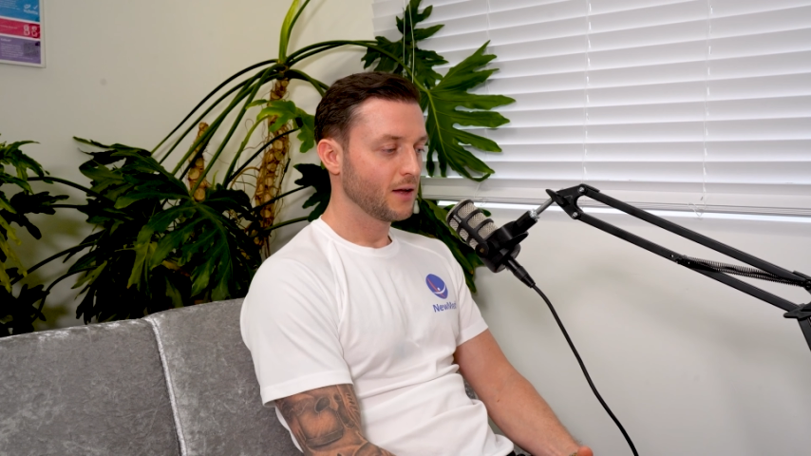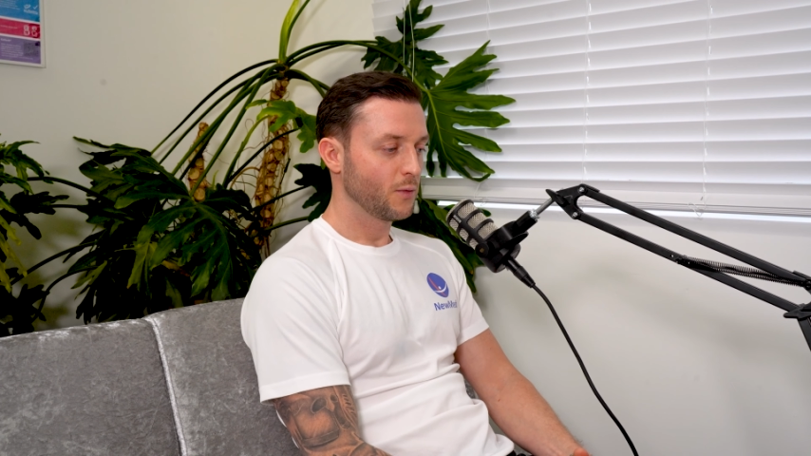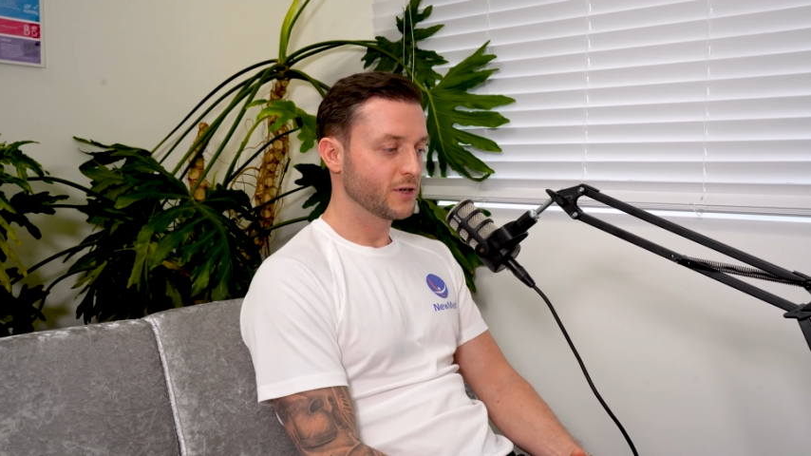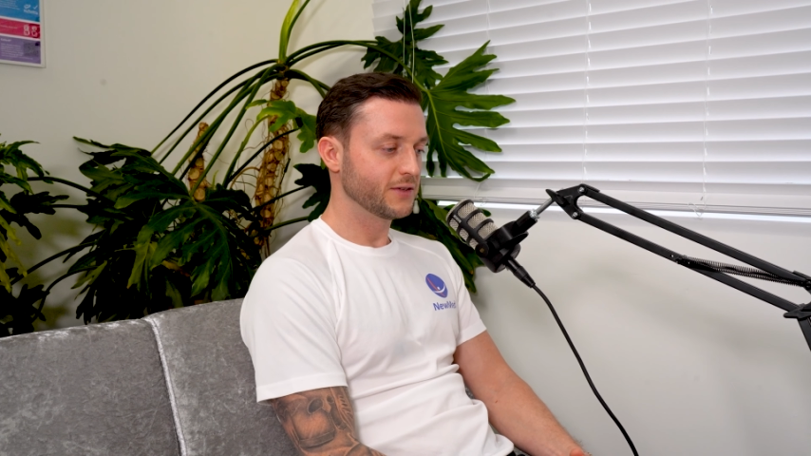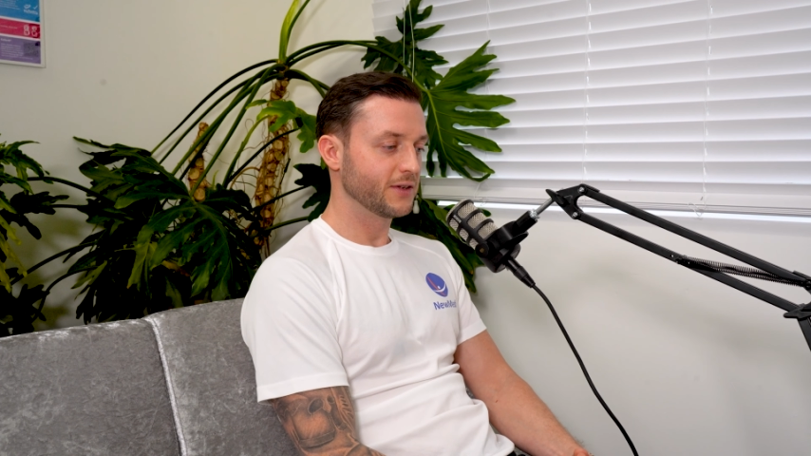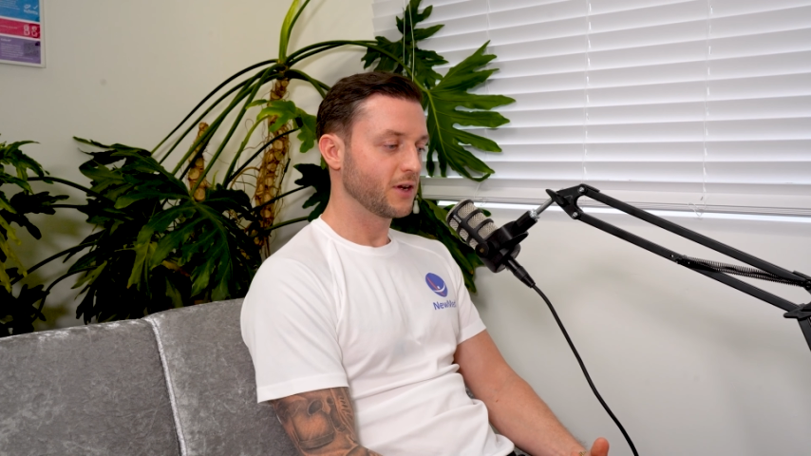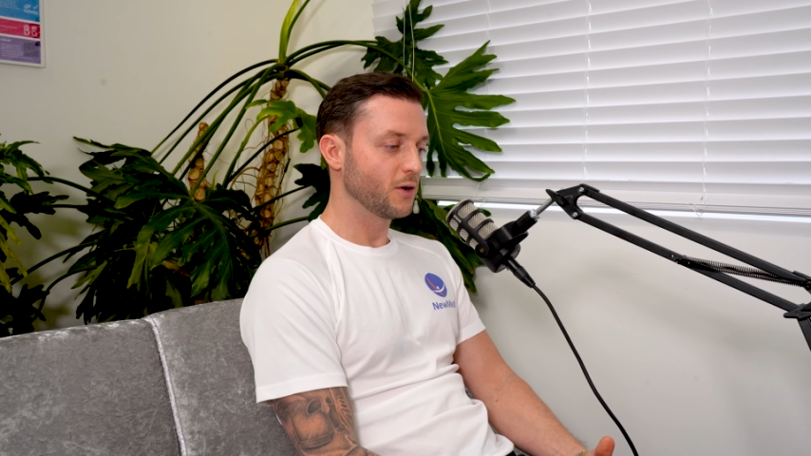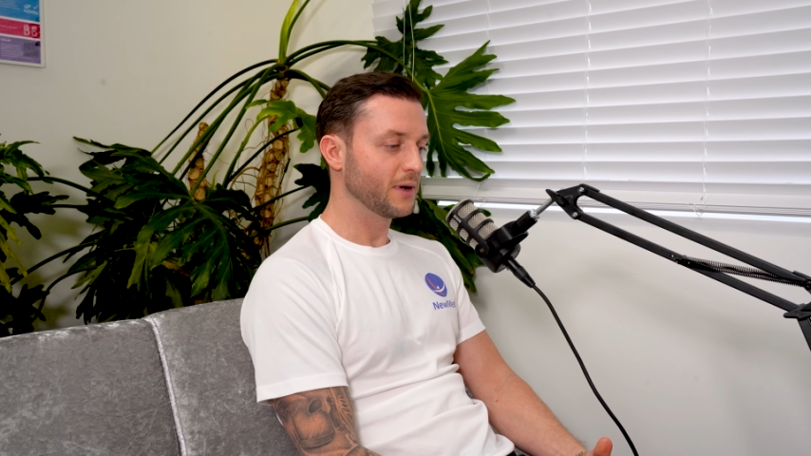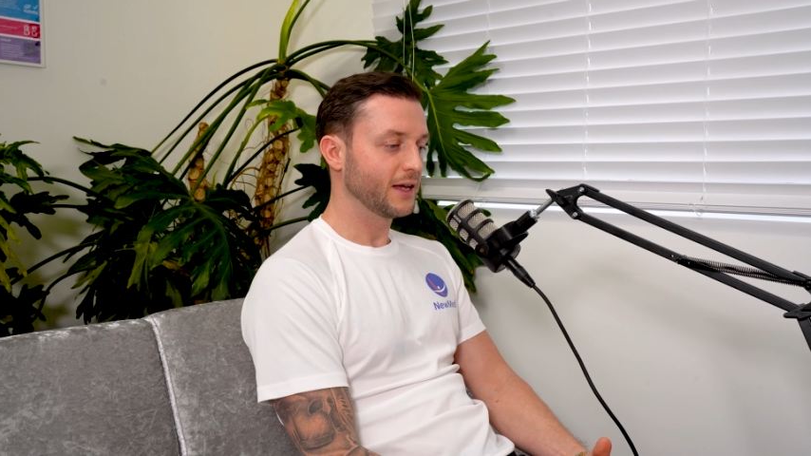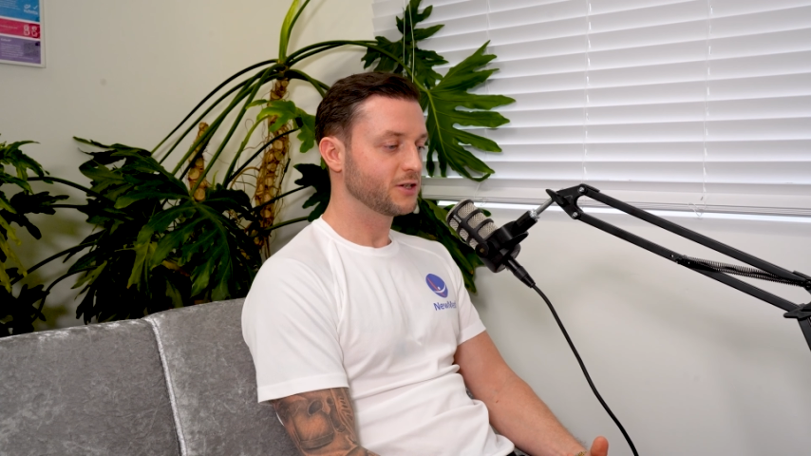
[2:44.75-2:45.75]
which is the
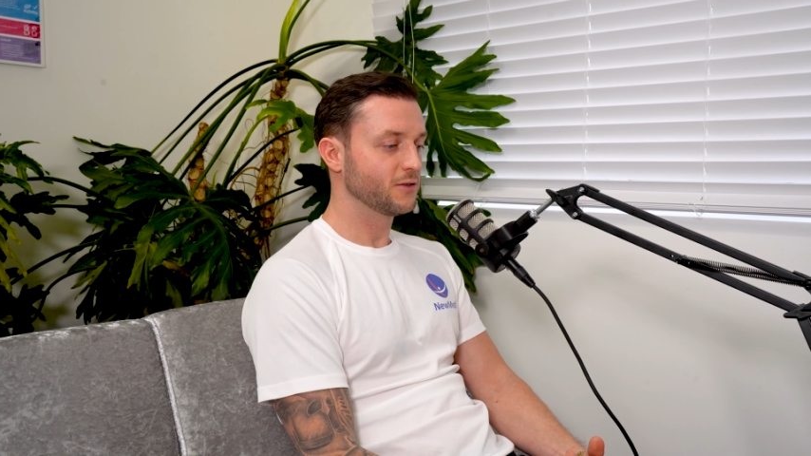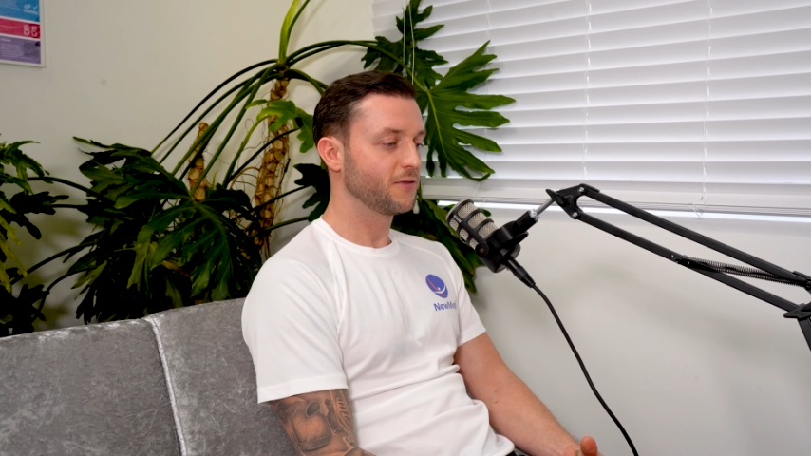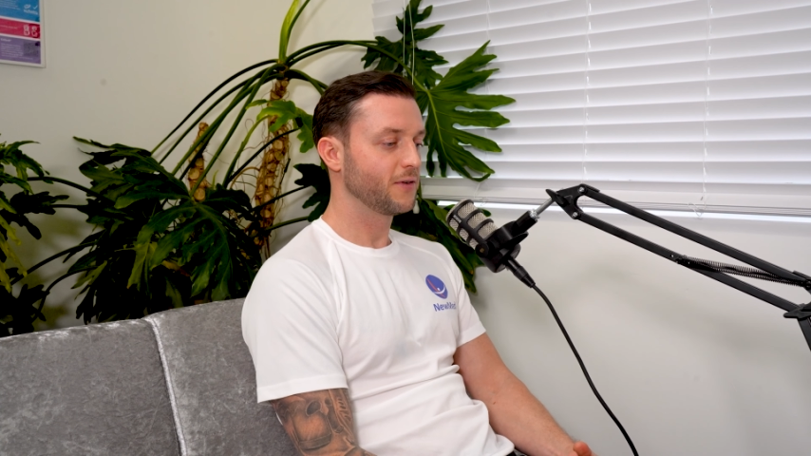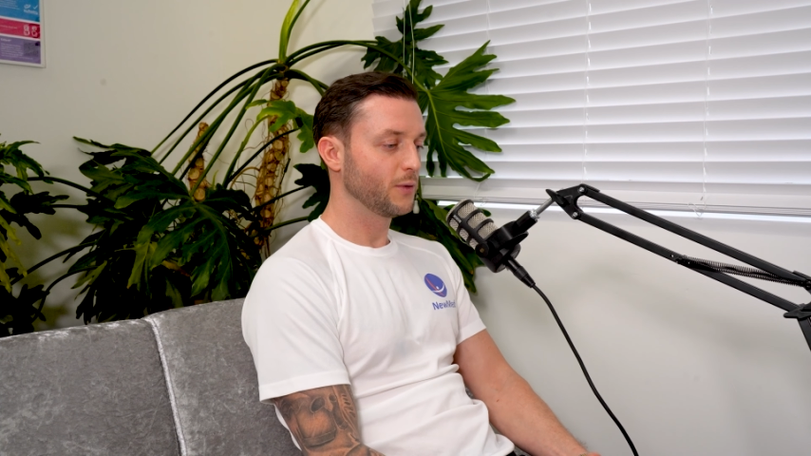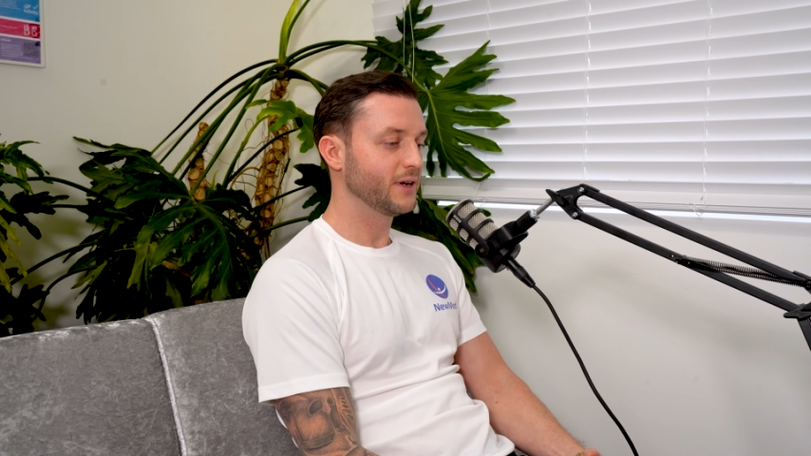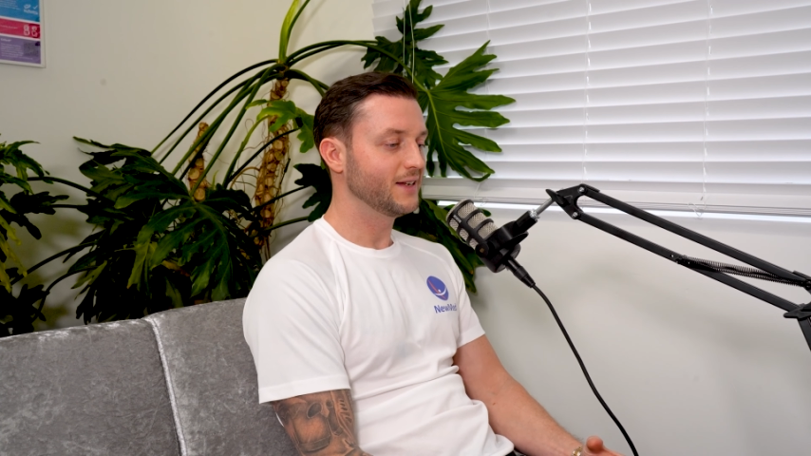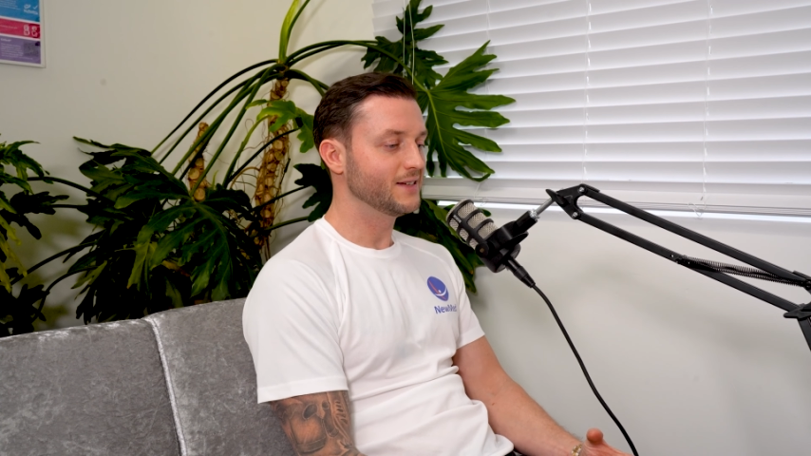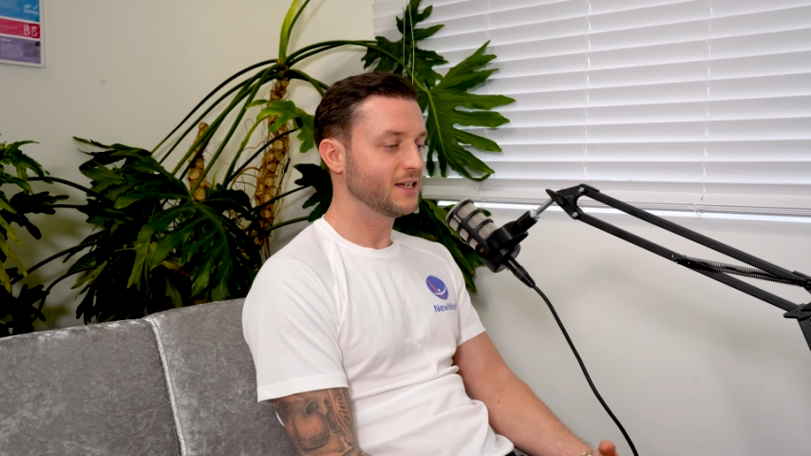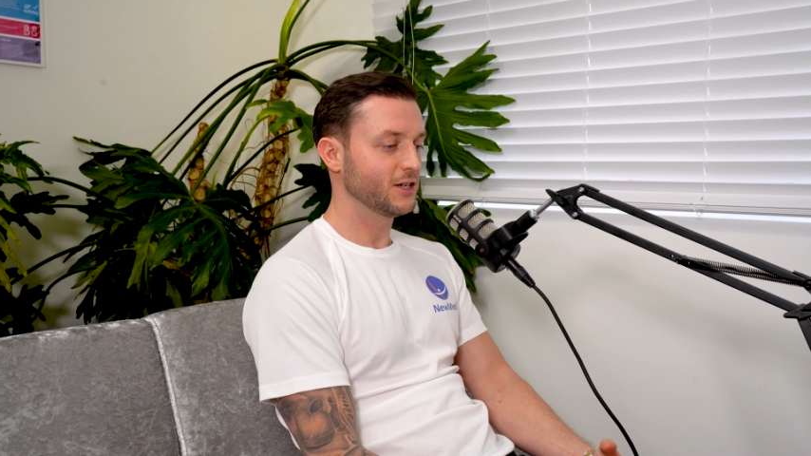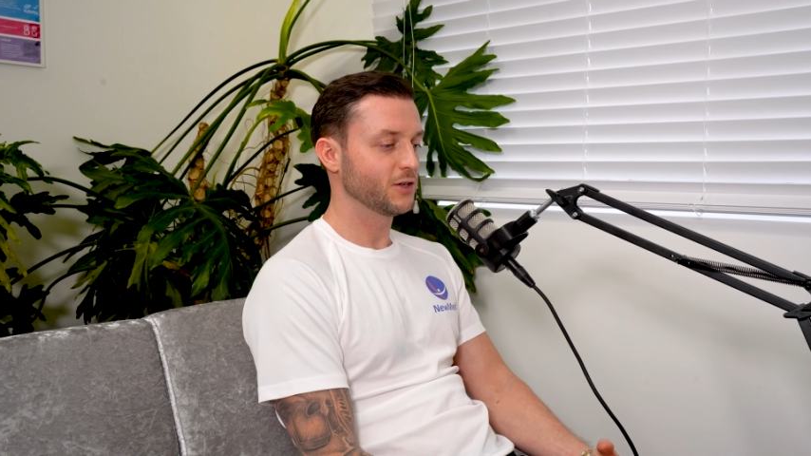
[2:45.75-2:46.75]
accumulation of fluid in
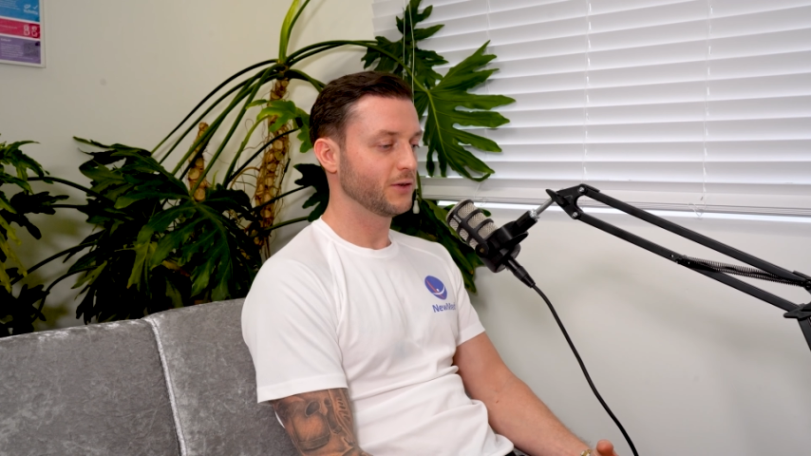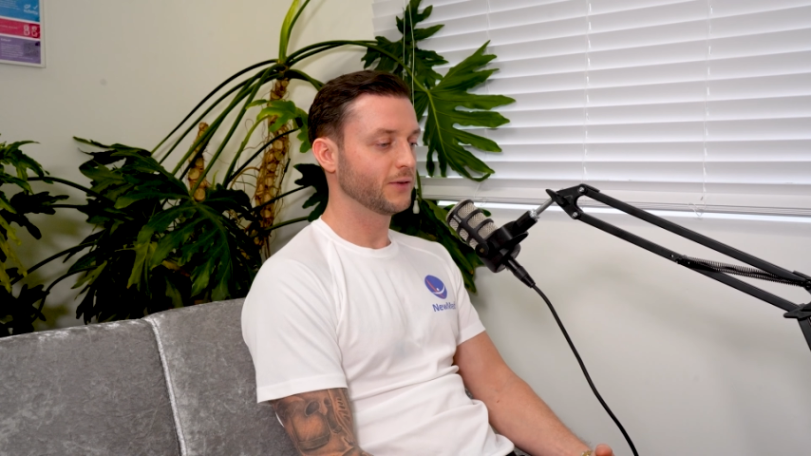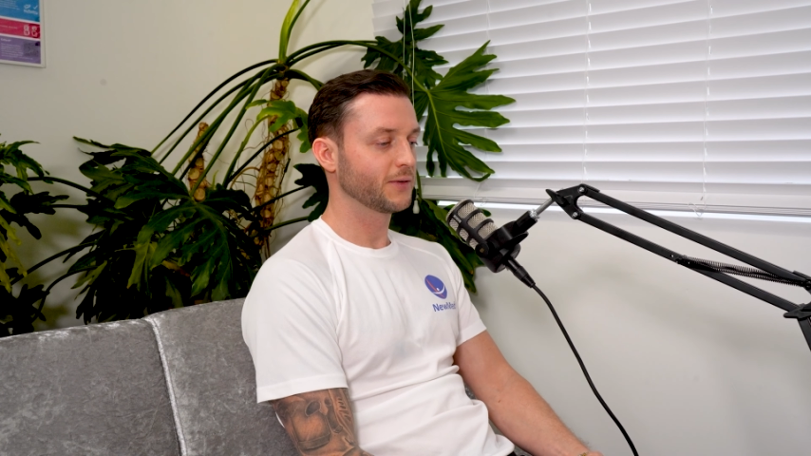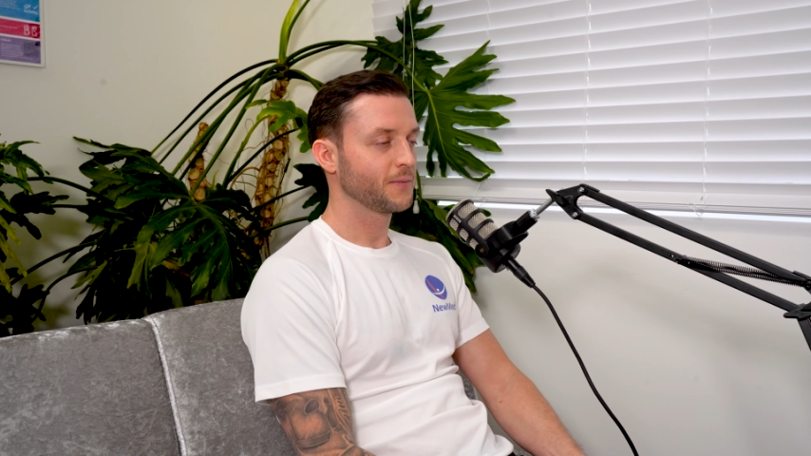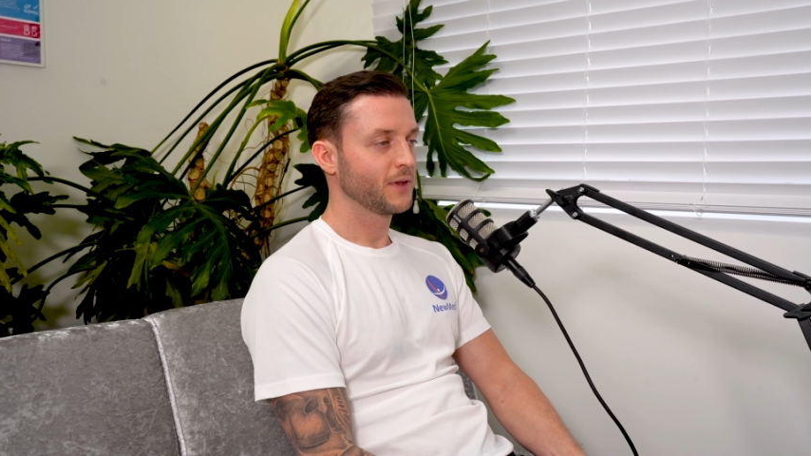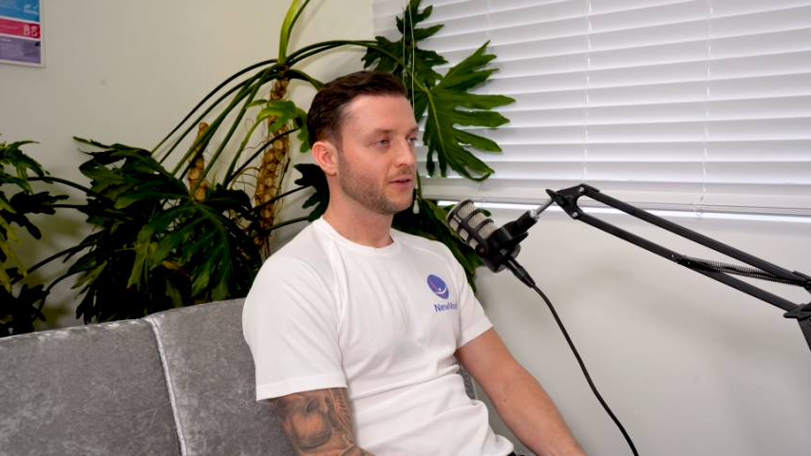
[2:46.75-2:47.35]
tissues.